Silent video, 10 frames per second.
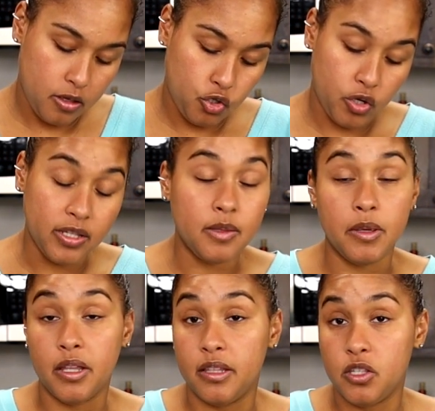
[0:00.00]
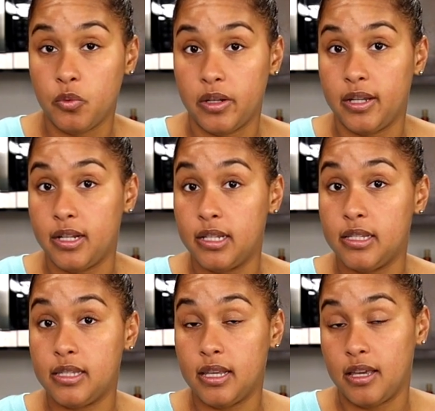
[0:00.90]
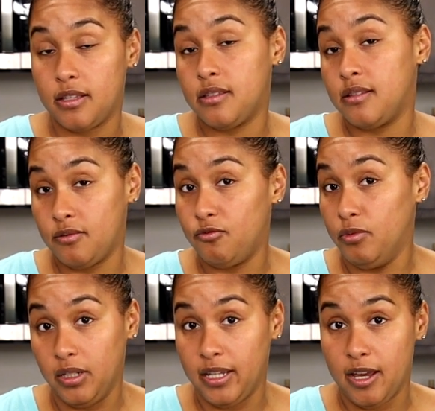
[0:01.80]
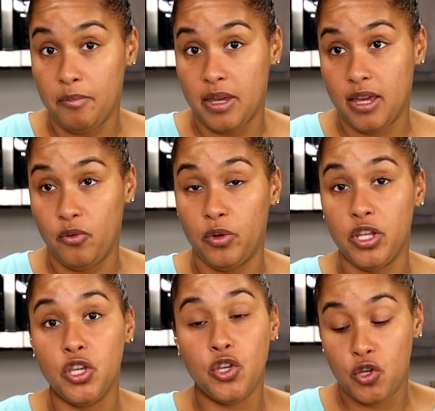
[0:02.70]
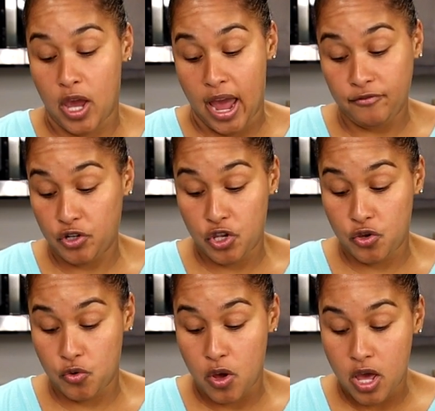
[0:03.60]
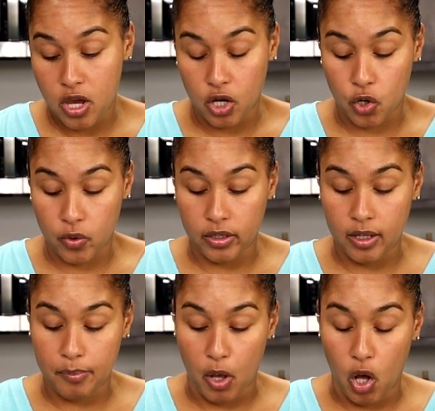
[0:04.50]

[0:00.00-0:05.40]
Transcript: Trust me on this one, it is really yummy. And when you, after you grill up